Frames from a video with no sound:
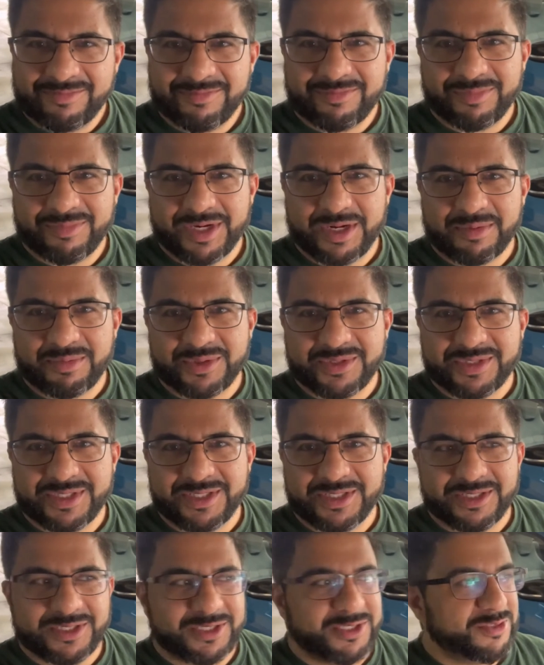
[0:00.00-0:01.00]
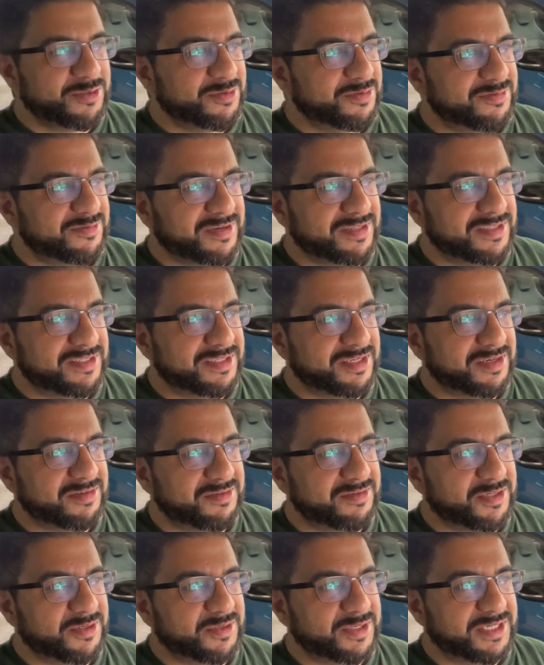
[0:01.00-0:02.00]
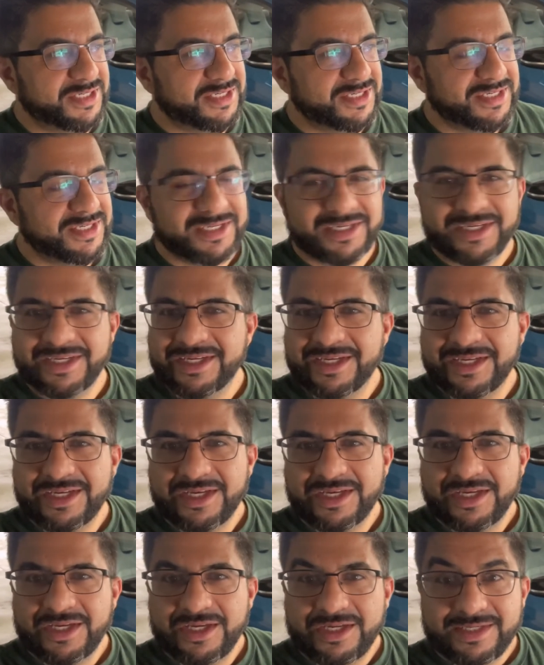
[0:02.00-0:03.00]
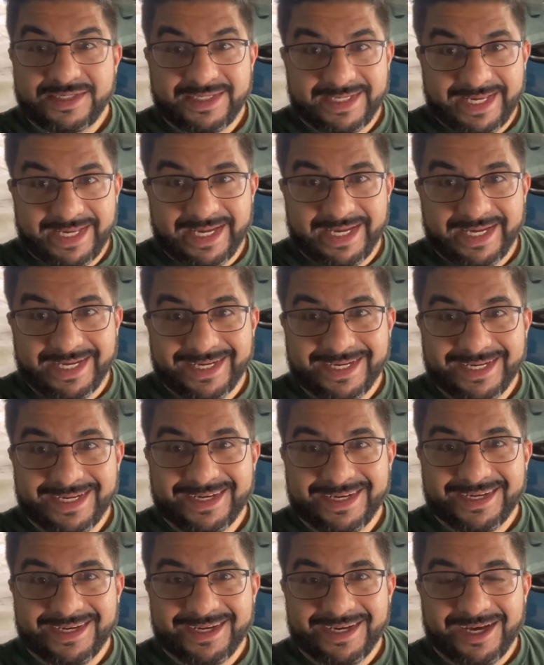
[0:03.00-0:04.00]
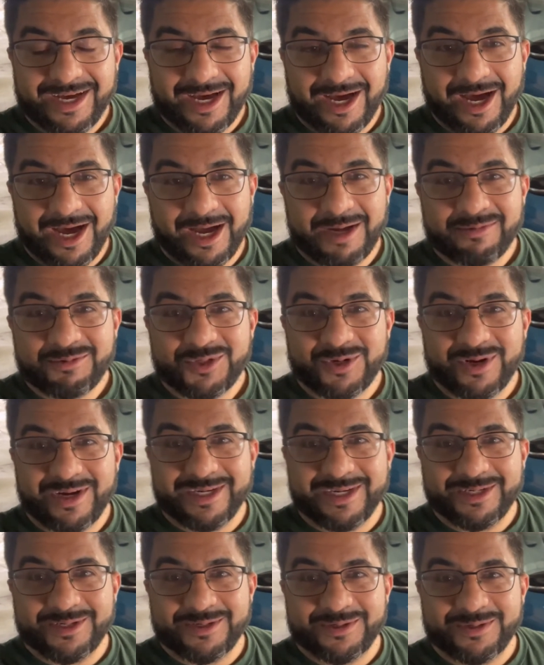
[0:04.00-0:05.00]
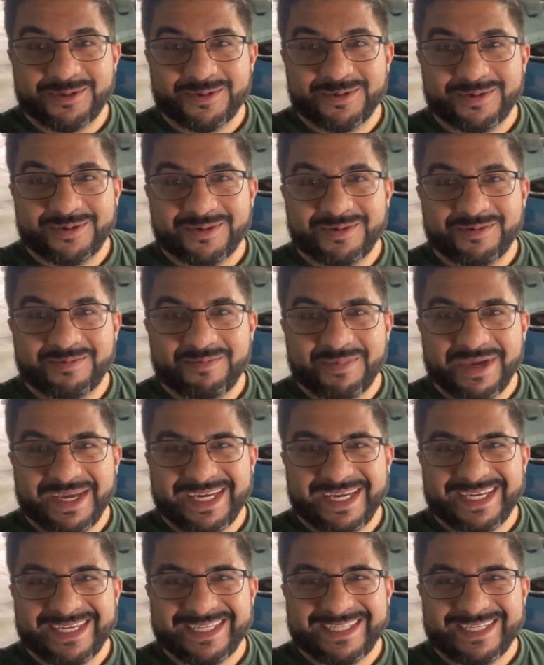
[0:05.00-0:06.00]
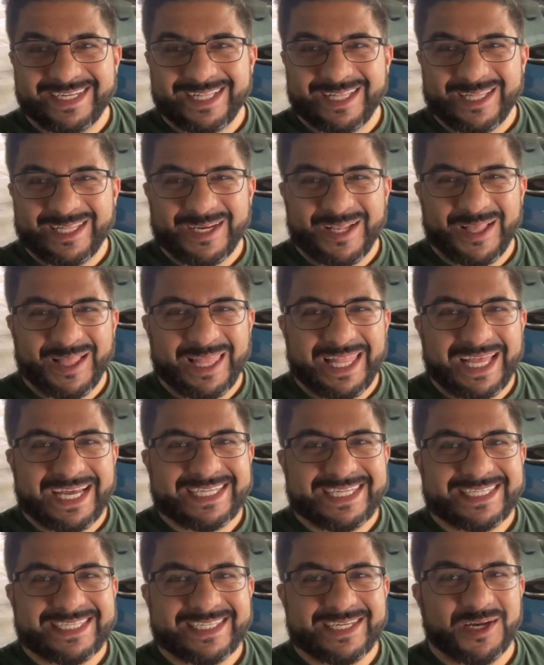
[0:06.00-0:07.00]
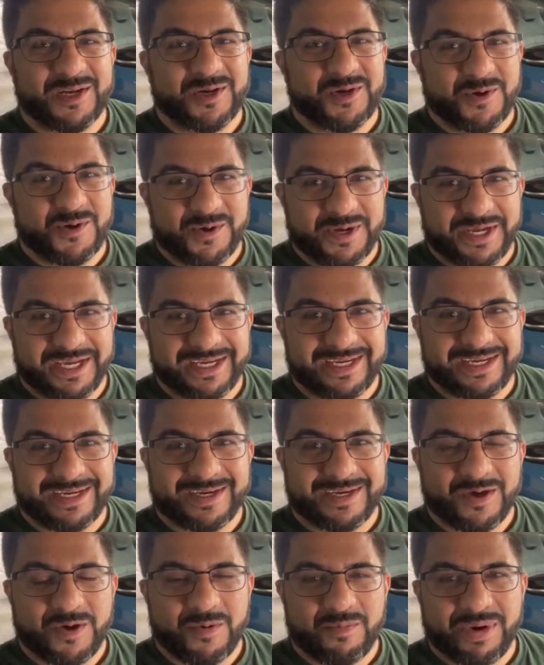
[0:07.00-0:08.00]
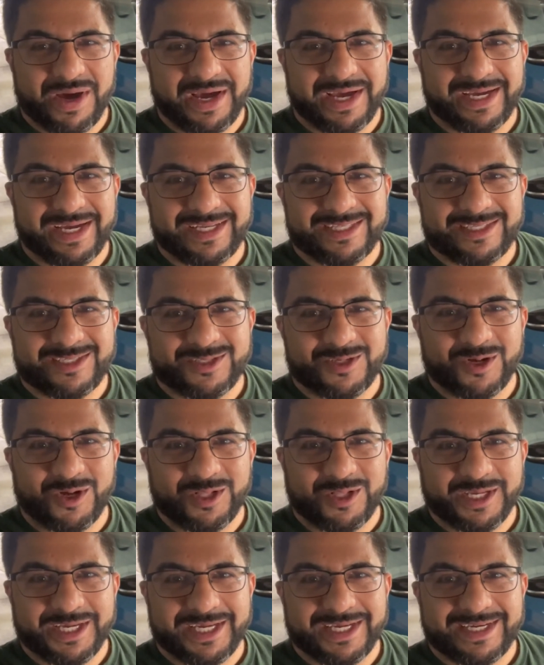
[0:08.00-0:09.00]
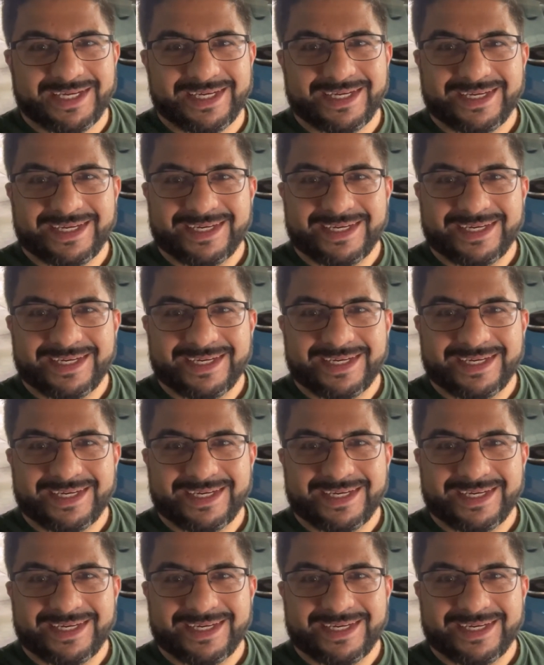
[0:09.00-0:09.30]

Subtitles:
but I proceed to do fun stuff to it. Today, I'm trying to make it a little less annoying by installing